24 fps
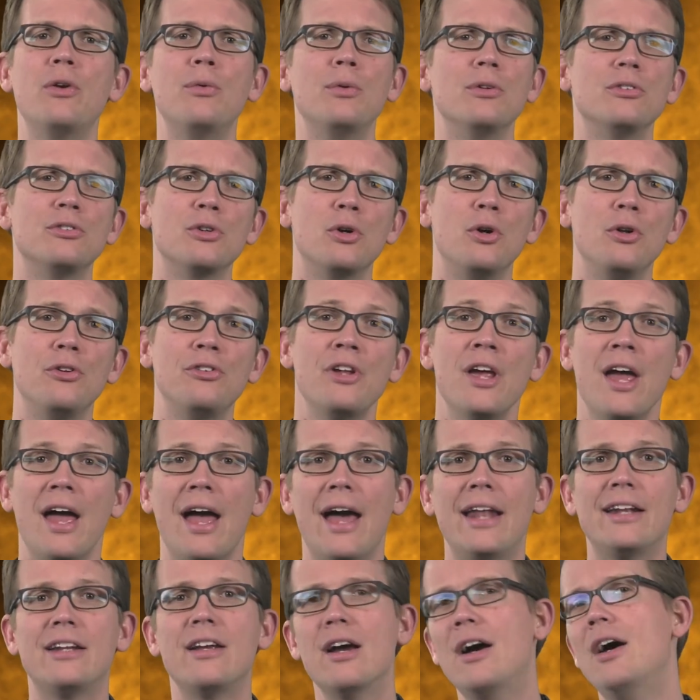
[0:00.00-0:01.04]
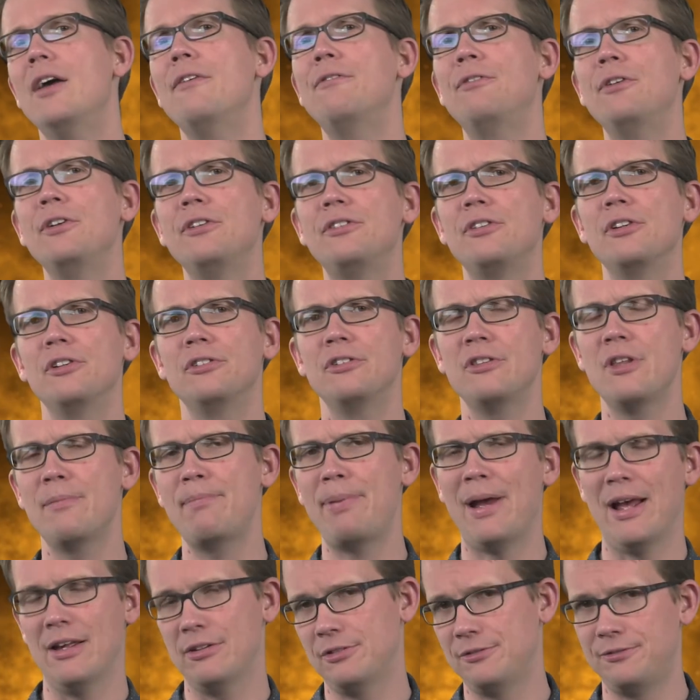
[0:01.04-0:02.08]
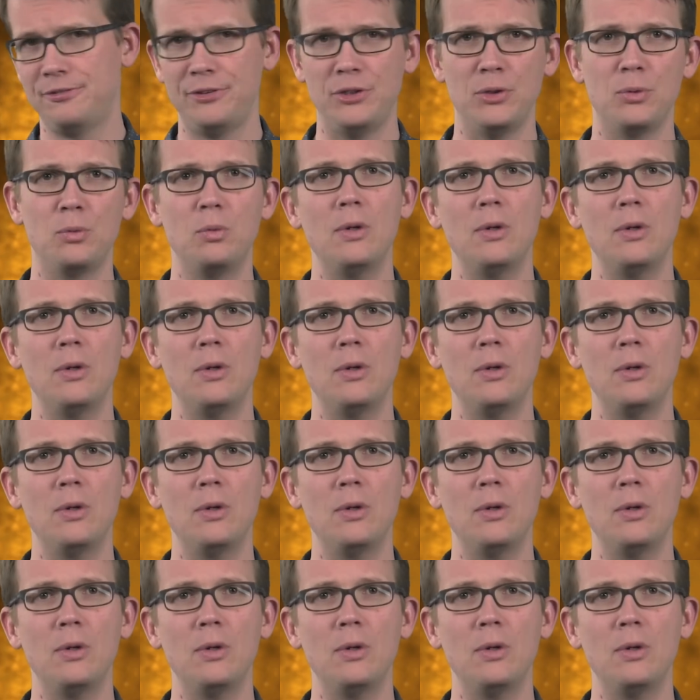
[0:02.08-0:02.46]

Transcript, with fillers: their results at conferences in the past few